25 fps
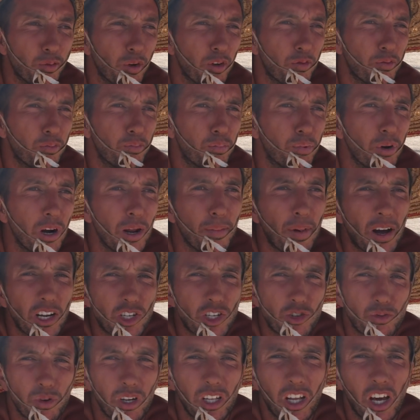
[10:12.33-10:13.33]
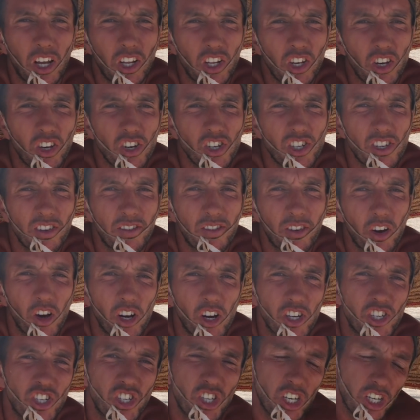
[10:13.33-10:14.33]
We've pretty much really only used the
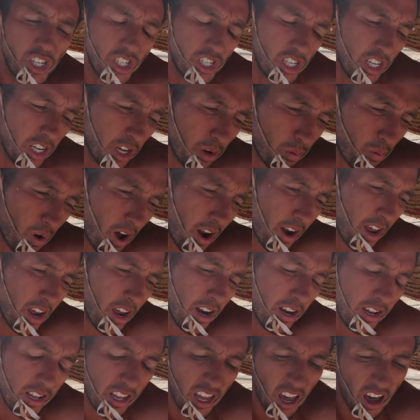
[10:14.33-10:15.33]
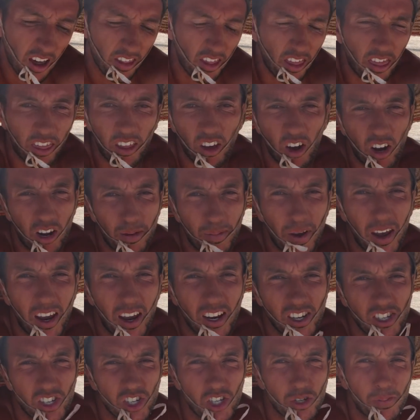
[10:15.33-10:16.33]
first 60 at one end and the other 30
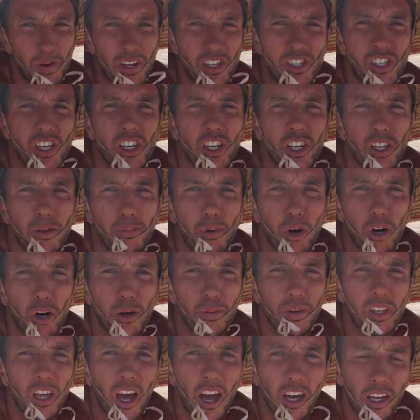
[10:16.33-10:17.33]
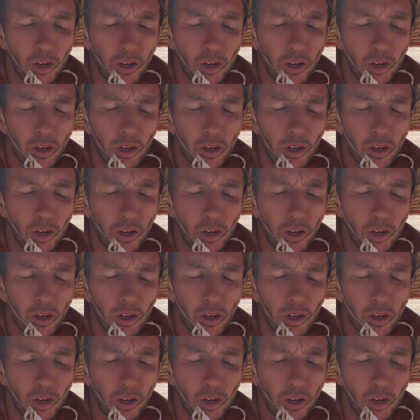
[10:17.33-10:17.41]
meters just been sitting at the bottom of the